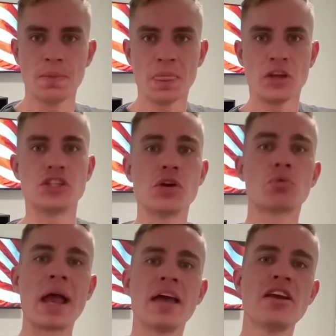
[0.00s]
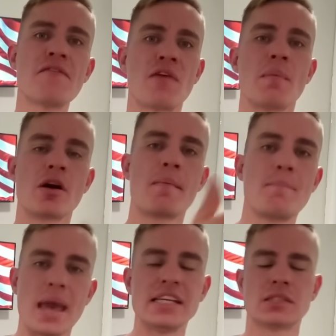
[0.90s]
She ran it from her
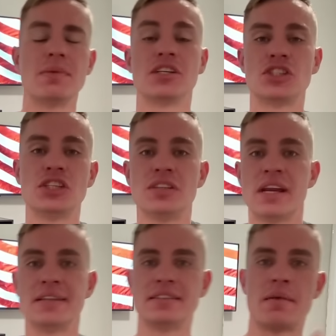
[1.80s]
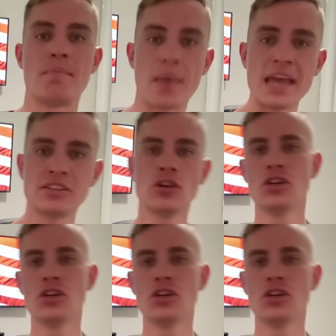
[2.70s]
basement. She didn't debate.